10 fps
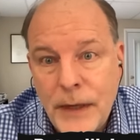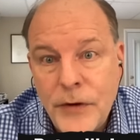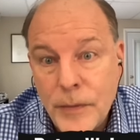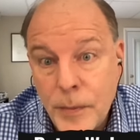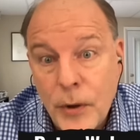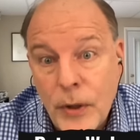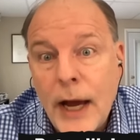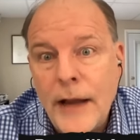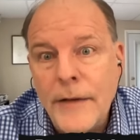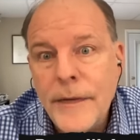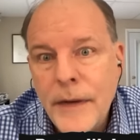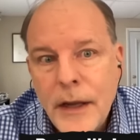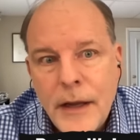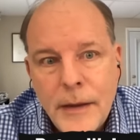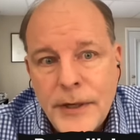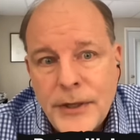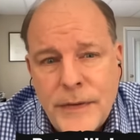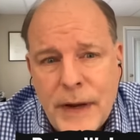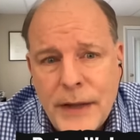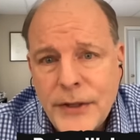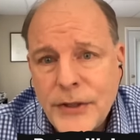if you're pro life because you've had this